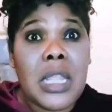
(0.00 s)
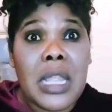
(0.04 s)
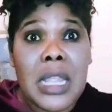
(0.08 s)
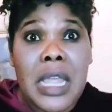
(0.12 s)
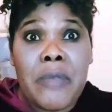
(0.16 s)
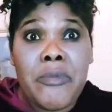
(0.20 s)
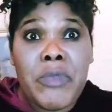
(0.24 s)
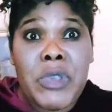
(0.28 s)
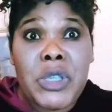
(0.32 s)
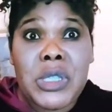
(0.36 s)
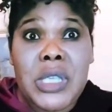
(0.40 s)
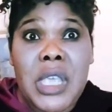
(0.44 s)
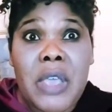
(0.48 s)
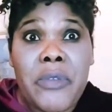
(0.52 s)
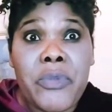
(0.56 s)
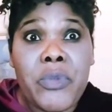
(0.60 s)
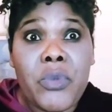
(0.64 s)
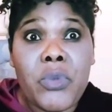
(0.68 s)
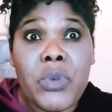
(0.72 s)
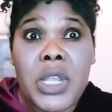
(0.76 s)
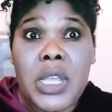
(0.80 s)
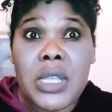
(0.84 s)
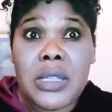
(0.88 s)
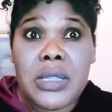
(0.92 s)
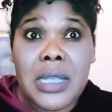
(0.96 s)
And you say if you
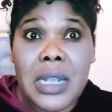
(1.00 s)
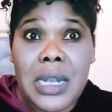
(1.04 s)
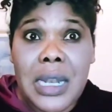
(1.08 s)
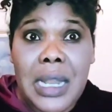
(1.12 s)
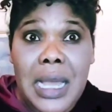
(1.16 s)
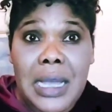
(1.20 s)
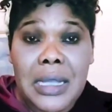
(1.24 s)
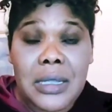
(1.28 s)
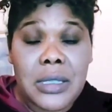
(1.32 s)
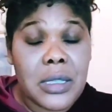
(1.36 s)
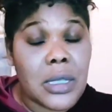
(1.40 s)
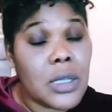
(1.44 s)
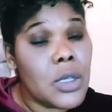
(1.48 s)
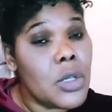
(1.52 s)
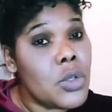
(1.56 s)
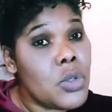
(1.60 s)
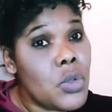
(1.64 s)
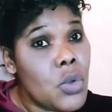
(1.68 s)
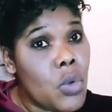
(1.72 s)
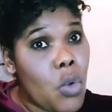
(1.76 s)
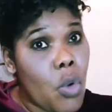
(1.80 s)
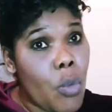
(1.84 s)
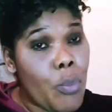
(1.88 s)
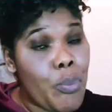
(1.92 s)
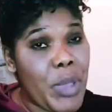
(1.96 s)
need the land
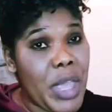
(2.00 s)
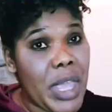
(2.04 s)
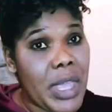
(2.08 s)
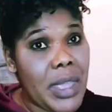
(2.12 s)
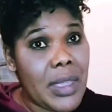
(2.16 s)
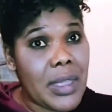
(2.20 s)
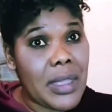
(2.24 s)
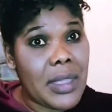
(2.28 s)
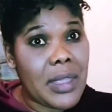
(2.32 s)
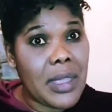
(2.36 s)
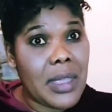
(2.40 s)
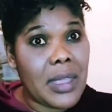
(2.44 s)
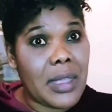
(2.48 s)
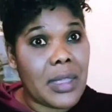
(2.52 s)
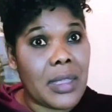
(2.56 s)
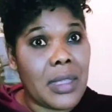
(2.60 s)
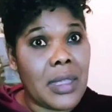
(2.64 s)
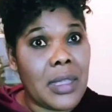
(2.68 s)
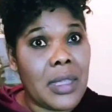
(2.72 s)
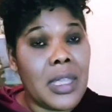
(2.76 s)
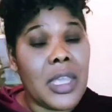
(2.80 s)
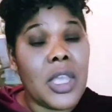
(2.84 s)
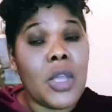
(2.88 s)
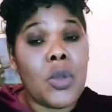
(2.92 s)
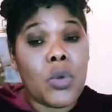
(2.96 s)
you go pay again.
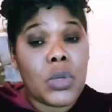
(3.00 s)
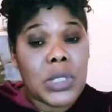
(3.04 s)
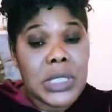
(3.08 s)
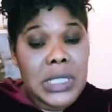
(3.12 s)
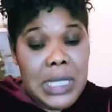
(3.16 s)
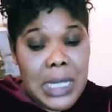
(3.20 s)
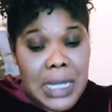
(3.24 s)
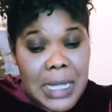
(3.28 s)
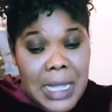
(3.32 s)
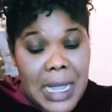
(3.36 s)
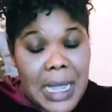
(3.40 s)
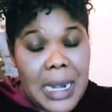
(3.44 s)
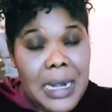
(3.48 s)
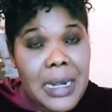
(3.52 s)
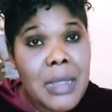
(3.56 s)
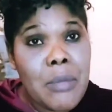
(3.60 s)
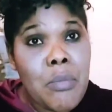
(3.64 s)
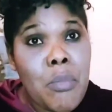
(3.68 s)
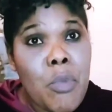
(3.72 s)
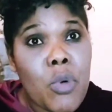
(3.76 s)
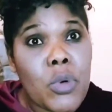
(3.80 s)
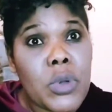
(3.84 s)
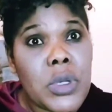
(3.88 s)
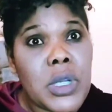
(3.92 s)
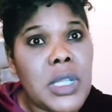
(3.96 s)
You go see carry
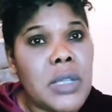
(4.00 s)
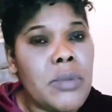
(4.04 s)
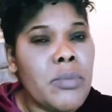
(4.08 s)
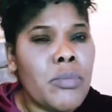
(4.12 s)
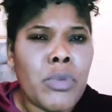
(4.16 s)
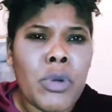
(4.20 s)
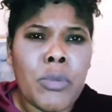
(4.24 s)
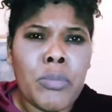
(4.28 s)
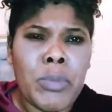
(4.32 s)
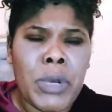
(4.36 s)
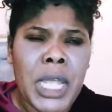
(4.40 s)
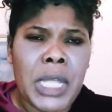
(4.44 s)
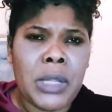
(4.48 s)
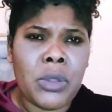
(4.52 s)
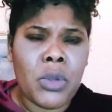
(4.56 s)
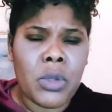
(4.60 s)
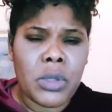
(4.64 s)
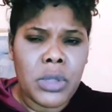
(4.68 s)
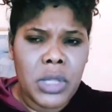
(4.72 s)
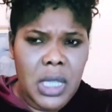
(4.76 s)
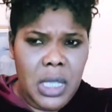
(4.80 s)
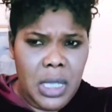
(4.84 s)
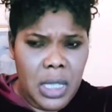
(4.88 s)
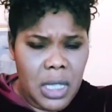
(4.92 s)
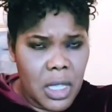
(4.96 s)
money problem no
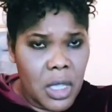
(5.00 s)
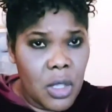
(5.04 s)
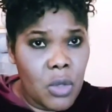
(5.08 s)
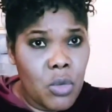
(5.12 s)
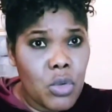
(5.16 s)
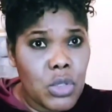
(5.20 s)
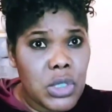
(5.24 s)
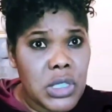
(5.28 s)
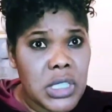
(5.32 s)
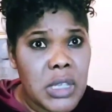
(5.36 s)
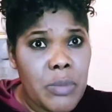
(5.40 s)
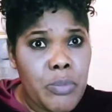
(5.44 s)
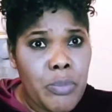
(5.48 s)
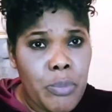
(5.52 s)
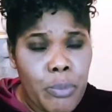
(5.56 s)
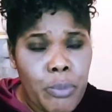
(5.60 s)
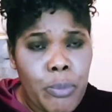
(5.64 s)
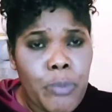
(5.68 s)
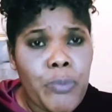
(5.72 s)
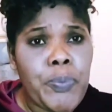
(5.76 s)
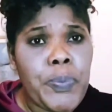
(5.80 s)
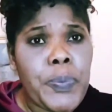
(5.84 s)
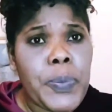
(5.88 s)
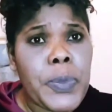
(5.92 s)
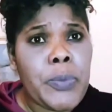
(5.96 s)
day. You go see.
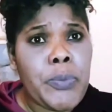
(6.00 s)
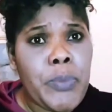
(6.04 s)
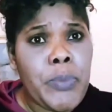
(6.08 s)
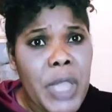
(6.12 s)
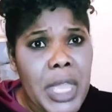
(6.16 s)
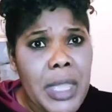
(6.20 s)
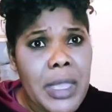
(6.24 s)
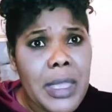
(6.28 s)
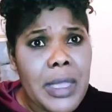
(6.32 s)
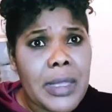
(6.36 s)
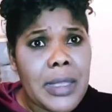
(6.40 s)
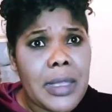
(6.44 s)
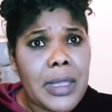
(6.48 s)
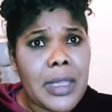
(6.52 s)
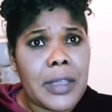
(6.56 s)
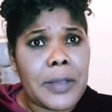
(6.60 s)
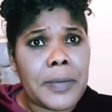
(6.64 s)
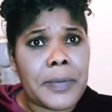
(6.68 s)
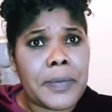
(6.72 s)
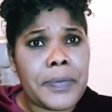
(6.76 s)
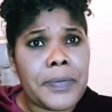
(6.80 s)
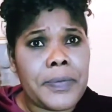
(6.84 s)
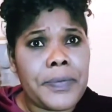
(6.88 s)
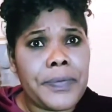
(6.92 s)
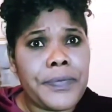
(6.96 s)
Pay again.
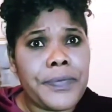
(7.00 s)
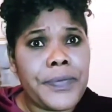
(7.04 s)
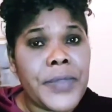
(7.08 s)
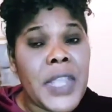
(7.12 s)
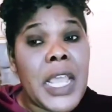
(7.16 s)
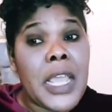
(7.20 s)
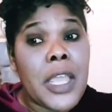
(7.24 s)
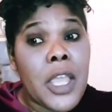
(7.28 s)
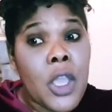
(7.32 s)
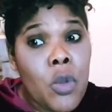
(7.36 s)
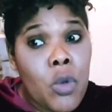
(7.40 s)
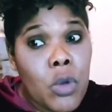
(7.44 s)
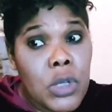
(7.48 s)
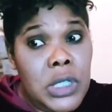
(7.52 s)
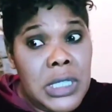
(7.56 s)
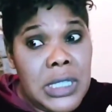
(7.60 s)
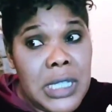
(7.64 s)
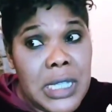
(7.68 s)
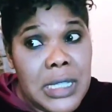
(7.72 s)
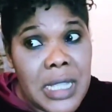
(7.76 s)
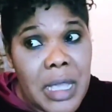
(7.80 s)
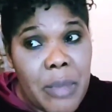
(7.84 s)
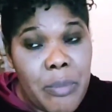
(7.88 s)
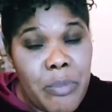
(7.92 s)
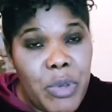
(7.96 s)
You go
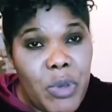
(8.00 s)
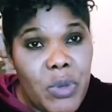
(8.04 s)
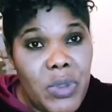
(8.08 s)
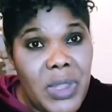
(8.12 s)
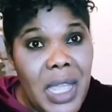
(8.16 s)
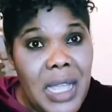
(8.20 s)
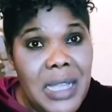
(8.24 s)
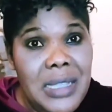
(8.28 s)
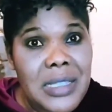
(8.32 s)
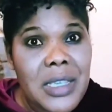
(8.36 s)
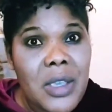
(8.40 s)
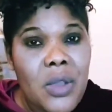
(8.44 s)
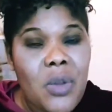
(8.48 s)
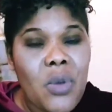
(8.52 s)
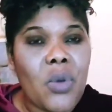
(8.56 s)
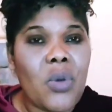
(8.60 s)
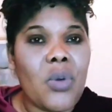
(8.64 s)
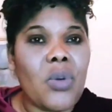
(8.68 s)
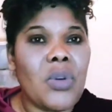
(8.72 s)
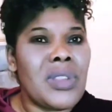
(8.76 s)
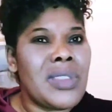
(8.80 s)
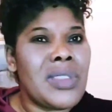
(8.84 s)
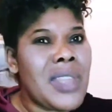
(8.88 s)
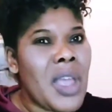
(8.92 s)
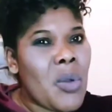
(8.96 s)
see the build down they
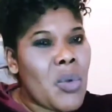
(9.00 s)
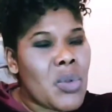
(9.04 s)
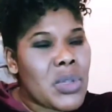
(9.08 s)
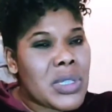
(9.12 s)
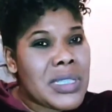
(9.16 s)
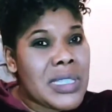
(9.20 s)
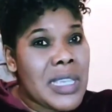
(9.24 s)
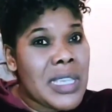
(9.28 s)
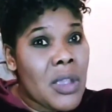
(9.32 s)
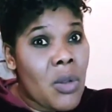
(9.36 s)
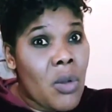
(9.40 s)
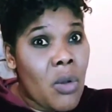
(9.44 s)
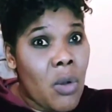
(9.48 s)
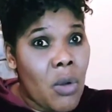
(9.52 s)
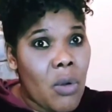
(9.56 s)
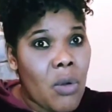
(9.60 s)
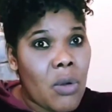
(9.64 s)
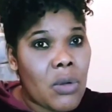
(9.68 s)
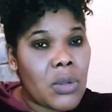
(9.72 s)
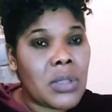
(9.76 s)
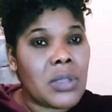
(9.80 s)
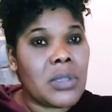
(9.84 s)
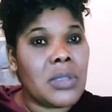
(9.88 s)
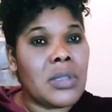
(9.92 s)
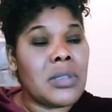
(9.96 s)
go. They go see
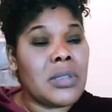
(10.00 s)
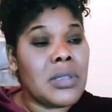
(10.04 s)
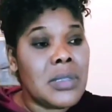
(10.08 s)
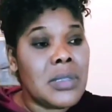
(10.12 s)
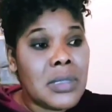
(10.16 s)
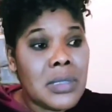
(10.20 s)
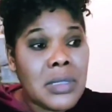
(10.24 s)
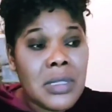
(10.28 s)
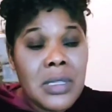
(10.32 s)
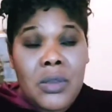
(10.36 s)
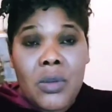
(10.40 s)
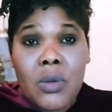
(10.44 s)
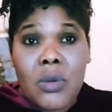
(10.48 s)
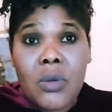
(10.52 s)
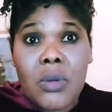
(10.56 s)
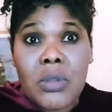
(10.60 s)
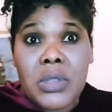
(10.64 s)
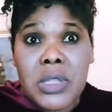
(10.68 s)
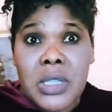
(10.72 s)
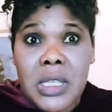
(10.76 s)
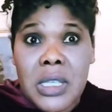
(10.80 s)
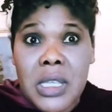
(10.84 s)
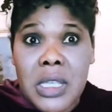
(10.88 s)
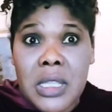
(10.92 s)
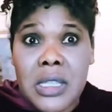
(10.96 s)
come.
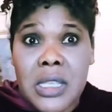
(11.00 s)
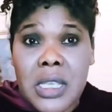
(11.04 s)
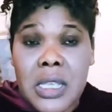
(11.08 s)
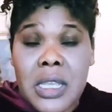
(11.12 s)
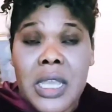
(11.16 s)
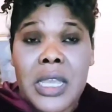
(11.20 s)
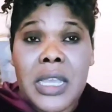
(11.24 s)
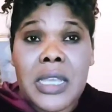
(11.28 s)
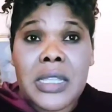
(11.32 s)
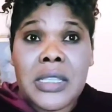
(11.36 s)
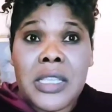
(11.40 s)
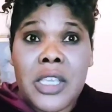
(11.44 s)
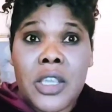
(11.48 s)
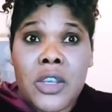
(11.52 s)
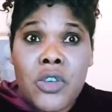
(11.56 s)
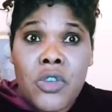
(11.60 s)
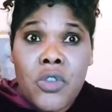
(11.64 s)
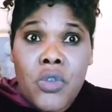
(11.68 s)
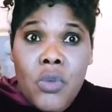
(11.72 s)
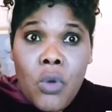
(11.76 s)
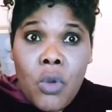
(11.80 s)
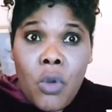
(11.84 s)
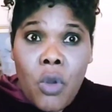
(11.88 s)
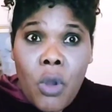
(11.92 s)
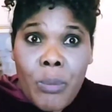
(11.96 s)
The
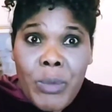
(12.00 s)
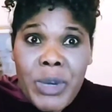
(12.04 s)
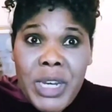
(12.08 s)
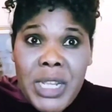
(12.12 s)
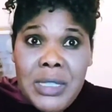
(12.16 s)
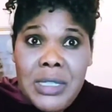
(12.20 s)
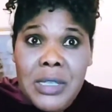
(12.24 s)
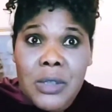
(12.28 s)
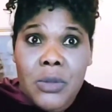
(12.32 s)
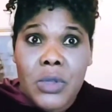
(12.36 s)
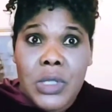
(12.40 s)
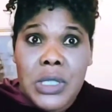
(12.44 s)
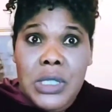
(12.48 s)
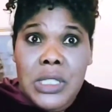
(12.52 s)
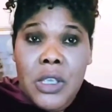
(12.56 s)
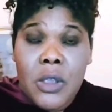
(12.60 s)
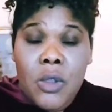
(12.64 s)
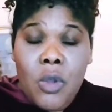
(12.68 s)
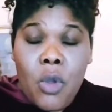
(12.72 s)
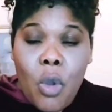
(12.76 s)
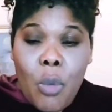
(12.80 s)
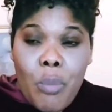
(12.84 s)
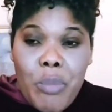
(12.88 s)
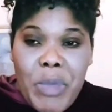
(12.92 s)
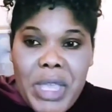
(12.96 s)
new community go see
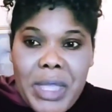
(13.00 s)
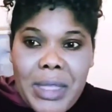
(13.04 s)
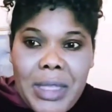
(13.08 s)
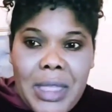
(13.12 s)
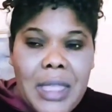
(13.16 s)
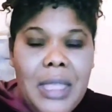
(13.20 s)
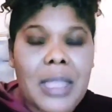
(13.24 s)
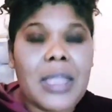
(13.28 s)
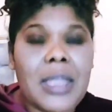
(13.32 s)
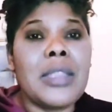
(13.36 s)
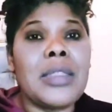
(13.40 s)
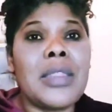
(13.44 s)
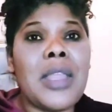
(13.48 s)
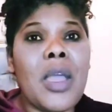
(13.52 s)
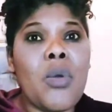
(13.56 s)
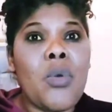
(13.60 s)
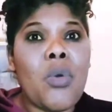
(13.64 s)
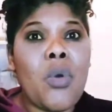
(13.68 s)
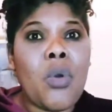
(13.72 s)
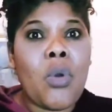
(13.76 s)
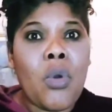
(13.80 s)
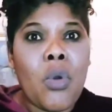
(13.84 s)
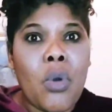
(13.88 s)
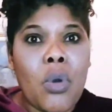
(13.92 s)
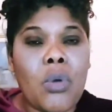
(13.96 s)
come again. They
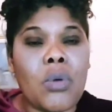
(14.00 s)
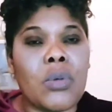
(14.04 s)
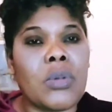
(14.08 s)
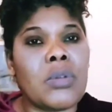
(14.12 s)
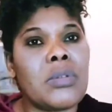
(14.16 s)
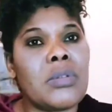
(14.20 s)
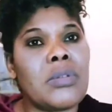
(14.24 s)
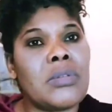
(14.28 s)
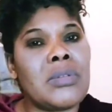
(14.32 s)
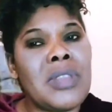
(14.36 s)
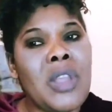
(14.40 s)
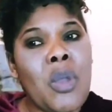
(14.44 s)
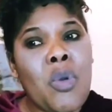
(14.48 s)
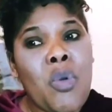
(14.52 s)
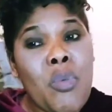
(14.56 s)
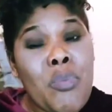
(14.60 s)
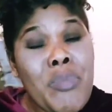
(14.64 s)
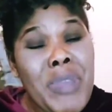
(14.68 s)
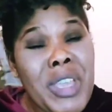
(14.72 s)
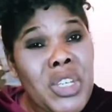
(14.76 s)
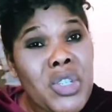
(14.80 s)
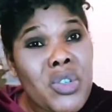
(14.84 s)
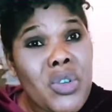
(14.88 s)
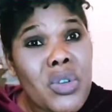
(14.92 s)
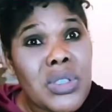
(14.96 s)
will come. They will
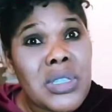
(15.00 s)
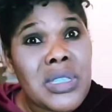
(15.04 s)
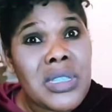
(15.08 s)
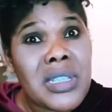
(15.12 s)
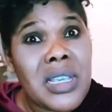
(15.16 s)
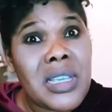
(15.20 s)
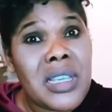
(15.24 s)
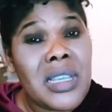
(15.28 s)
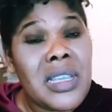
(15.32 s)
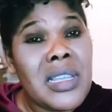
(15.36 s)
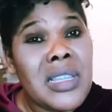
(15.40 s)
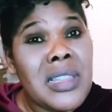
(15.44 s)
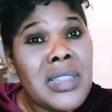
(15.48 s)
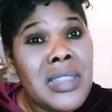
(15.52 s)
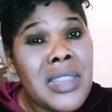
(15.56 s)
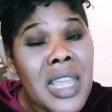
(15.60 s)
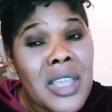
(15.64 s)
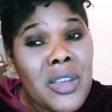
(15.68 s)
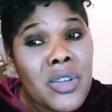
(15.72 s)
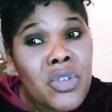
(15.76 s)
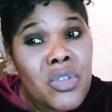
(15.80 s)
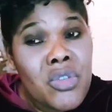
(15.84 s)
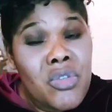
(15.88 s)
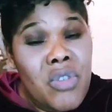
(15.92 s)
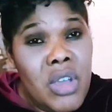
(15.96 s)
make sure, say,
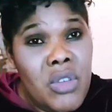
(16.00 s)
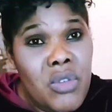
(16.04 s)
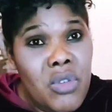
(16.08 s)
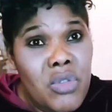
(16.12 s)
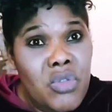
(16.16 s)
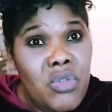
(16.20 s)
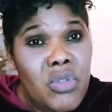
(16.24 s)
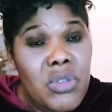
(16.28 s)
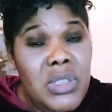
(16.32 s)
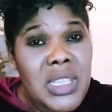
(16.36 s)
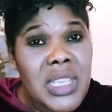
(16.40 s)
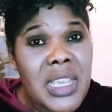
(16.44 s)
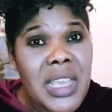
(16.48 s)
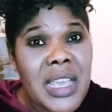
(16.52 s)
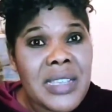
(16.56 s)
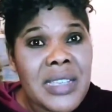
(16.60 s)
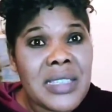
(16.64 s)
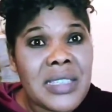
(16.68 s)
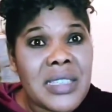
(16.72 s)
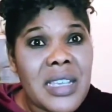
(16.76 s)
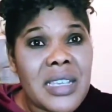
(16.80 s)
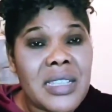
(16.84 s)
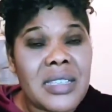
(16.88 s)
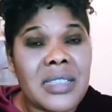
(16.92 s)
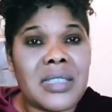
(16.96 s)
then draw you to the
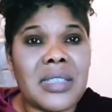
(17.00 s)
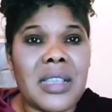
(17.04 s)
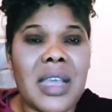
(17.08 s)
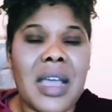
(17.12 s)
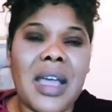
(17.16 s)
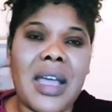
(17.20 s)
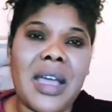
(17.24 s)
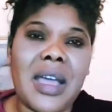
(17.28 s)
extent.